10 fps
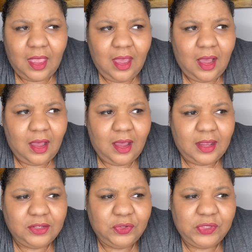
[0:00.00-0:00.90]

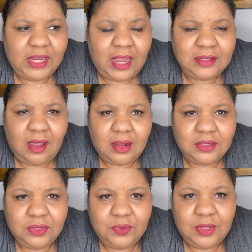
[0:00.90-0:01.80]
Last Tuesday, I talked
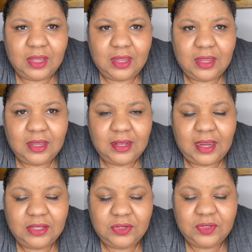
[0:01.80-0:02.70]
to
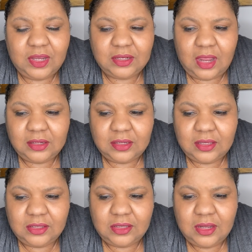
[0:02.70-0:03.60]

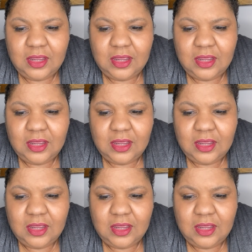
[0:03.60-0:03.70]
this